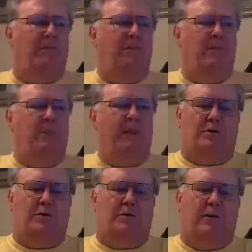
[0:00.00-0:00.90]
good.
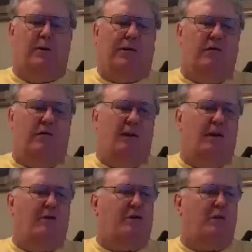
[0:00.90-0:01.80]
Using a
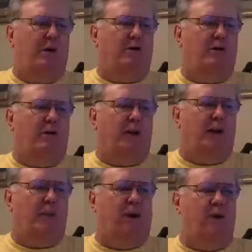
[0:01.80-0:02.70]

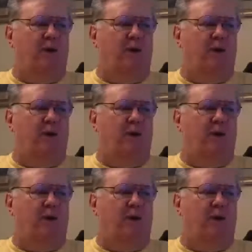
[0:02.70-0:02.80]
switcher that I